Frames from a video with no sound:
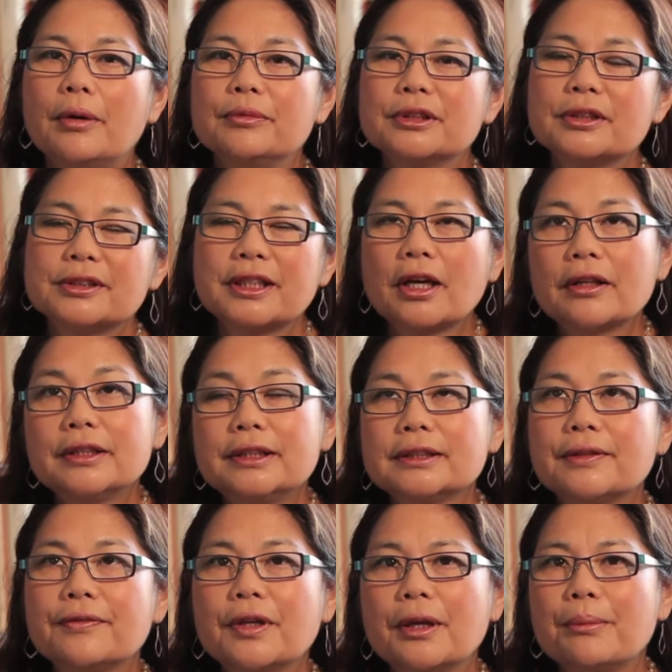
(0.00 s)
Sociology is
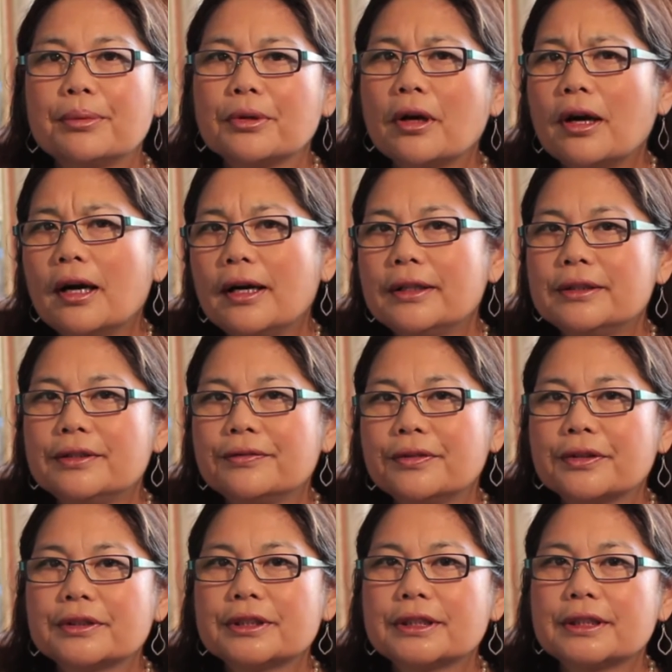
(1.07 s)
a very broad,
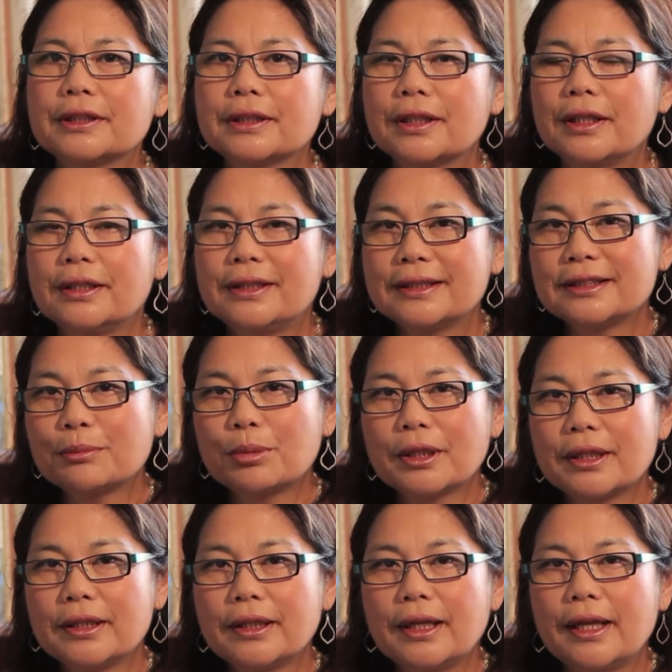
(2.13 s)
diverse
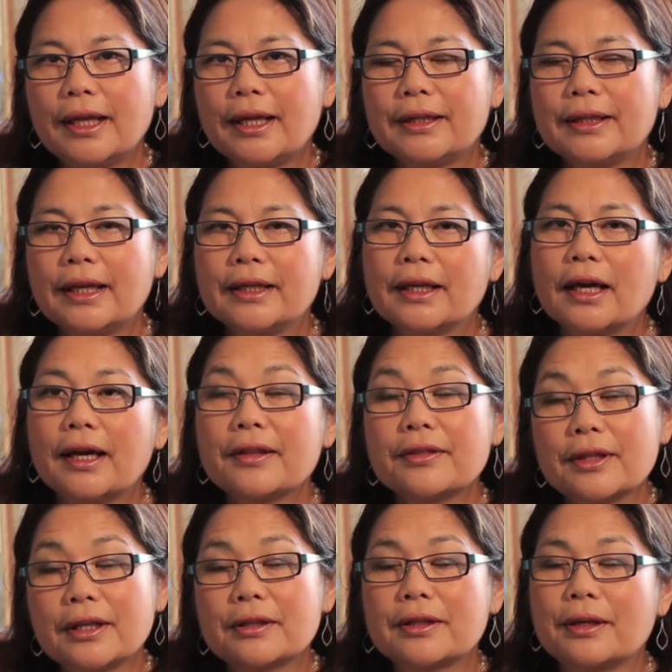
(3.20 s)
discipline, and then I
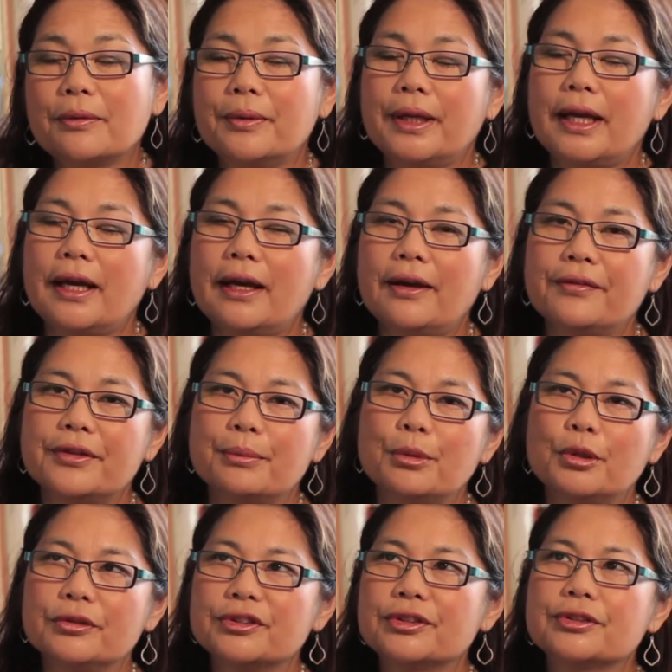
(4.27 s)
think that we have the
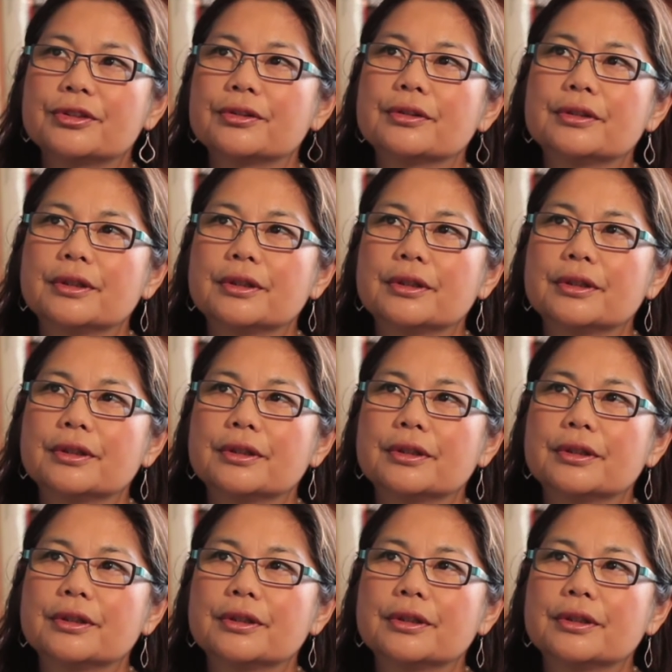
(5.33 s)
most